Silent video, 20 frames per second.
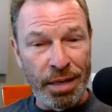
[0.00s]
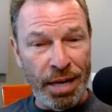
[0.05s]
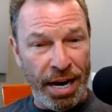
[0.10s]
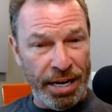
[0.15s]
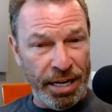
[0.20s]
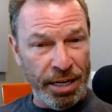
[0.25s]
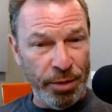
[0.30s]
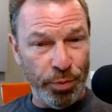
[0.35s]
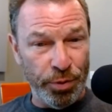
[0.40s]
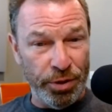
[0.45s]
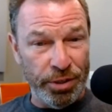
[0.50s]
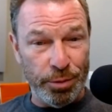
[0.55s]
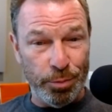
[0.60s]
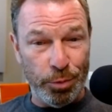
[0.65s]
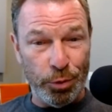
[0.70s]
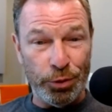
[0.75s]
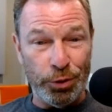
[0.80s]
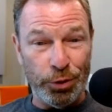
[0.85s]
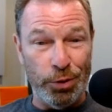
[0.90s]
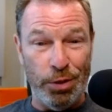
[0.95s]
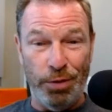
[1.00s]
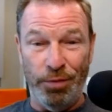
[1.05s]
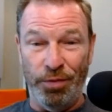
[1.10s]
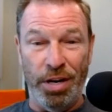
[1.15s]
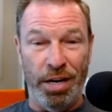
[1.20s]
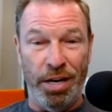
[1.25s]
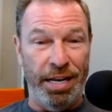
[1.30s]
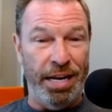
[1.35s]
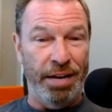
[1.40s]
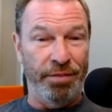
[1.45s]
guiding principles.
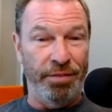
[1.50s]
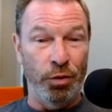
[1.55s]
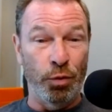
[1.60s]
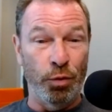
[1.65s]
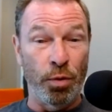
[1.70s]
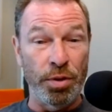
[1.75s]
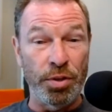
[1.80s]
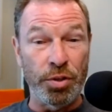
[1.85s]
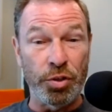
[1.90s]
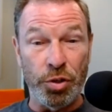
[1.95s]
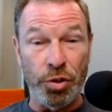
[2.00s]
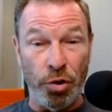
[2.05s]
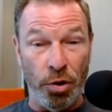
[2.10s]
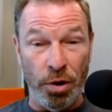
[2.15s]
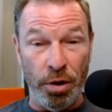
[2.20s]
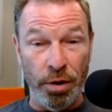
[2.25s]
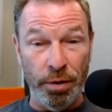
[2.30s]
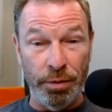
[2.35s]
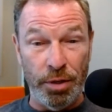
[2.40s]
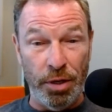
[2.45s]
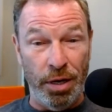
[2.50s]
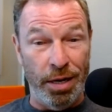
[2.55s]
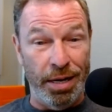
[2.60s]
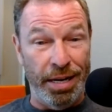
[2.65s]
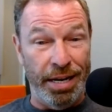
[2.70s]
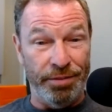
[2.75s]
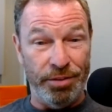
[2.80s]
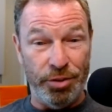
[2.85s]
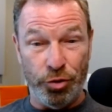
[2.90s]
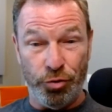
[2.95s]
You've got to have a North Star. You got
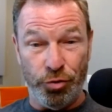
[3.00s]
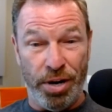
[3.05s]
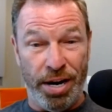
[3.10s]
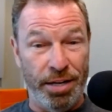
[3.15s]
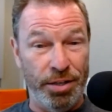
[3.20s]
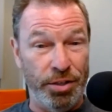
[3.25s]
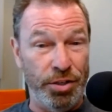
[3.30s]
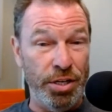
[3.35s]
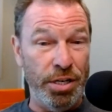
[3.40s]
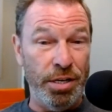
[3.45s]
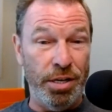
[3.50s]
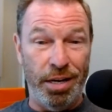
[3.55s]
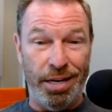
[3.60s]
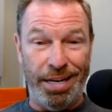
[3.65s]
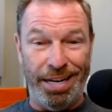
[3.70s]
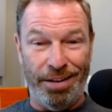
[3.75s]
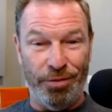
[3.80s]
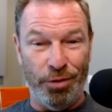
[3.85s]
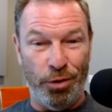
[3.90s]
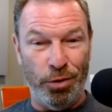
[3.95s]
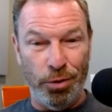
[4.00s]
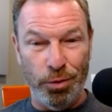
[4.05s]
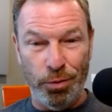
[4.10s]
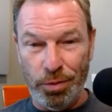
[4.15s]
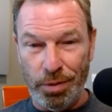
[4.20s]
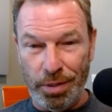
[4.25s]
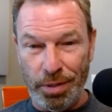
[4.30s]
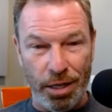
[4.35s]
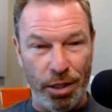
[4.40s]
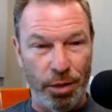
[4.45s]
to have strategy. You got to have all
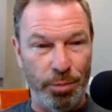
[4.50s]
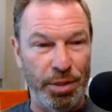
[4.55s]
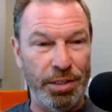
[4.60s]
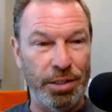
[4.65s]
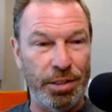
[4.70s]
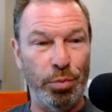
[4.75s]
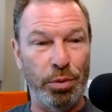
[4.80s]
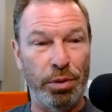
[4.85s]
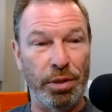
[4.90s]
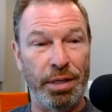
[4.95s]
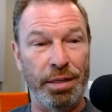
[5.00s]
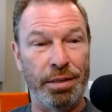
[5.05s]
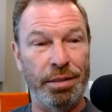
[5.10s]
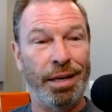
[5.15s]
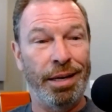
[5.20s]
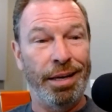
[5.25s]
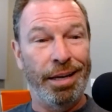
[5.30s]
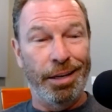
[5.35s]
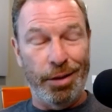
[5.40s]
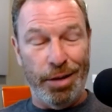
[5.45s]
those elements in place.